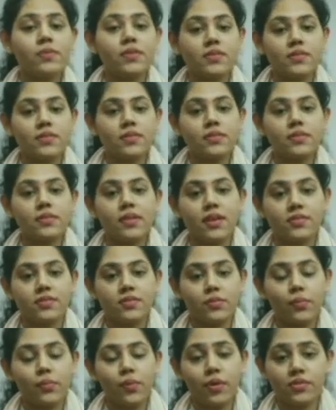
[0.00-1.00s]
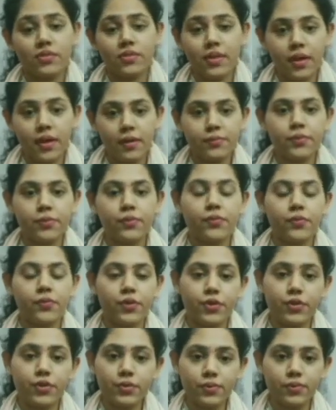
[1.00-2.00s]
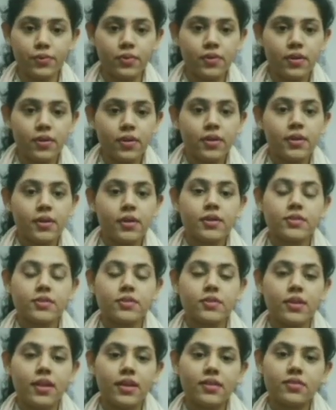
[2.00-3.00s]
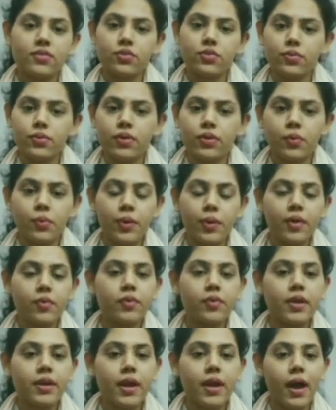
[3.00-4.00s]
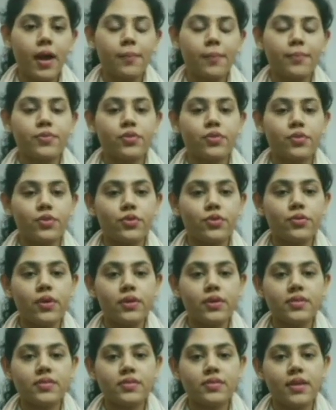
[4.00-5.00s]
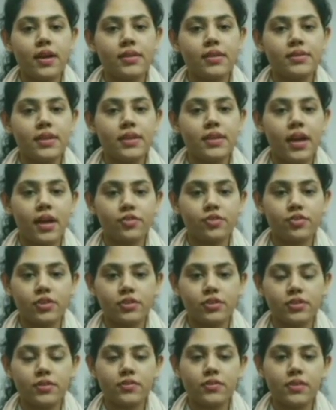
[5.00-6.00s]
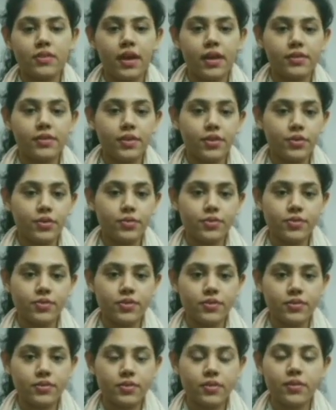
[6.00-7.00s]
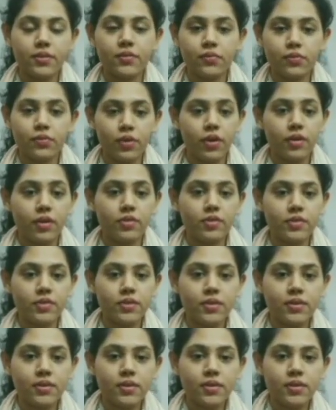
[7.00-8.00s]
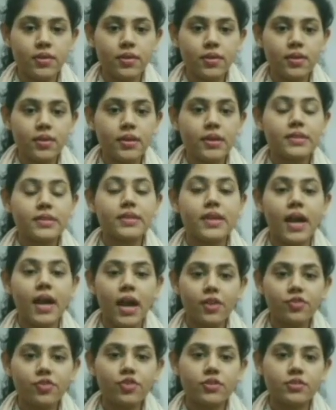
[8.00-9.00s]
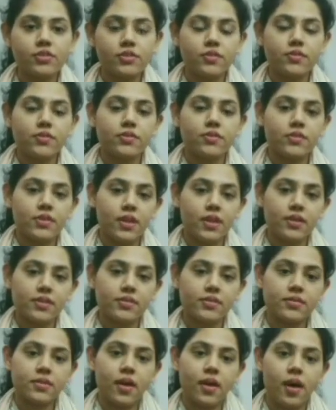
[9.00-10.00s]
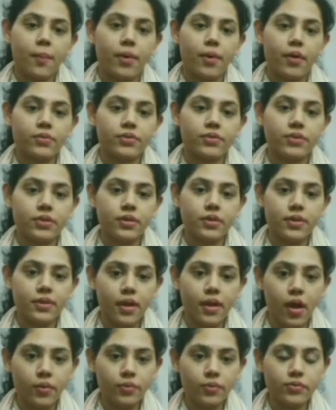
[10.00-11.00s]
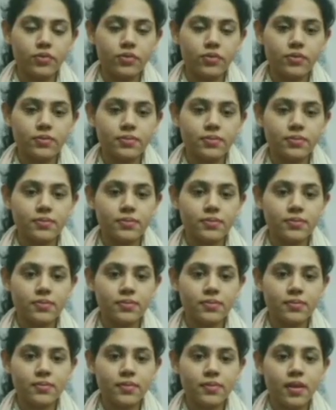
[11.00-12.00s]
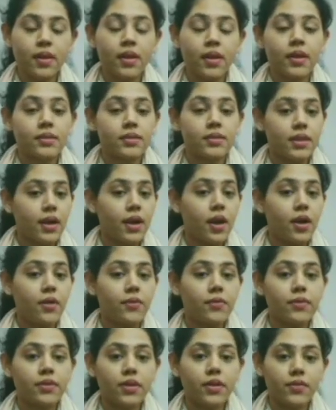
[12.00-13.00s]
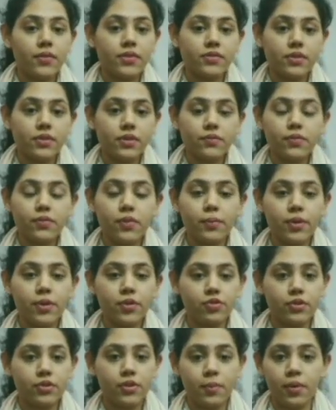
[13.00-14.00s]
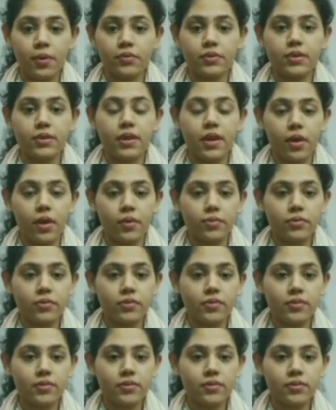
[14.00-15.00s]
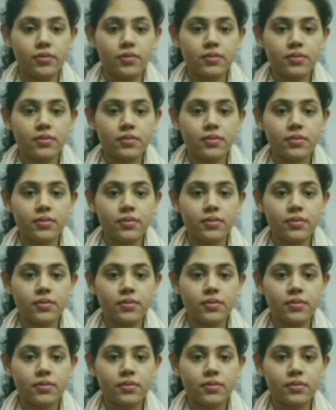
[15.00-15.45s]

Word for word: Hope this lesson was helpful for you. So let's do a quick recap so you understand the adjectives and their uses. First, the adjectives tell us about the nouns. They give us information about the nouns.